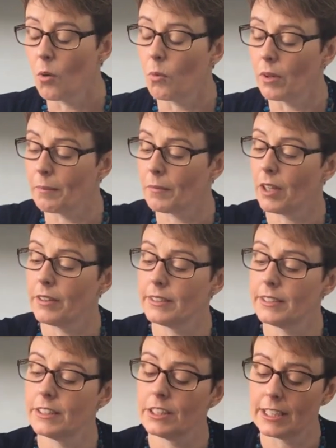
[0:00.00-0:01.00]
What I'm going to
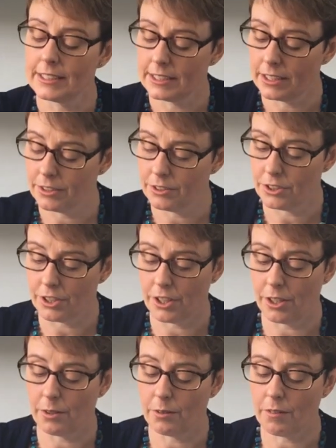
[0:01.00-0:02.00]
suggest that you
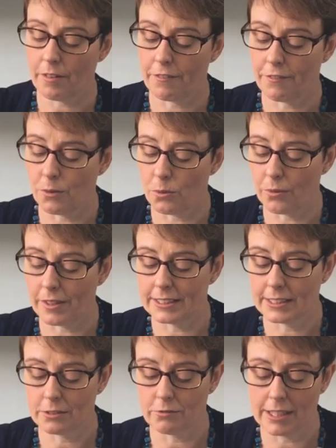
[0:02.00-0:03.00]
do for
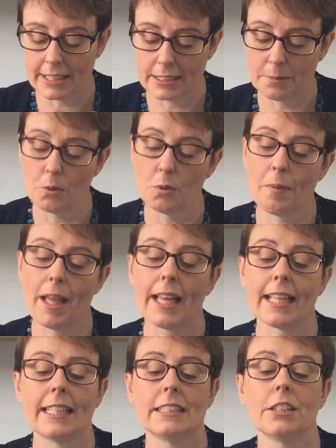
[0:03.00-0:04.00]
this really small
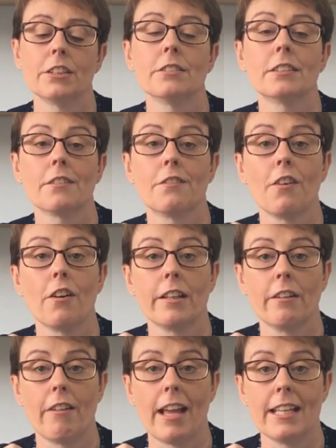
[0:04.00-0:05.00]
bag is use the
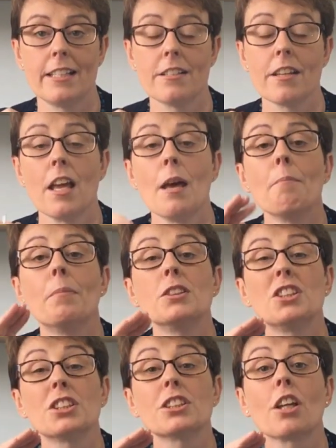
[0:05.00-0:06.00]
finer end, but
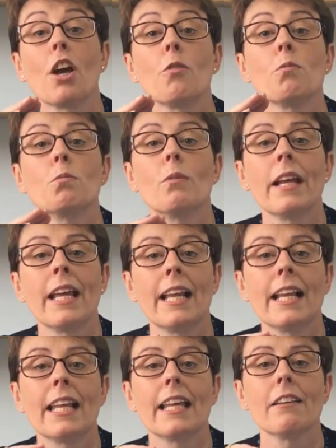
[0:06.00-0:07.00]
just go
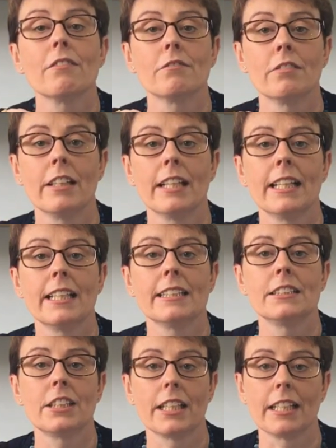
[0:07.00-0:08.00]
really,
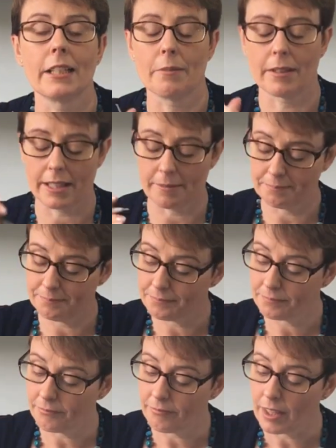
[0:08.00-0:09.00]
really gently with it.
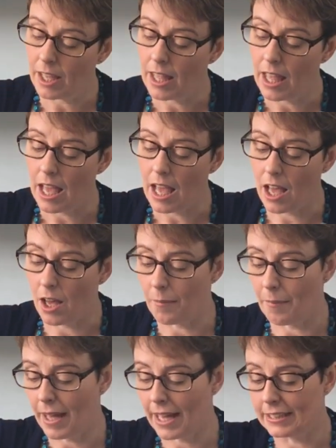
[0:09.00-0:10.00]

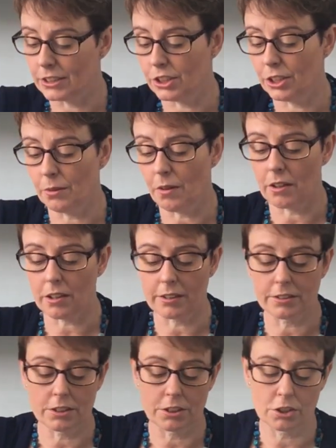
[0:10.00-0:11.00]
And you are going to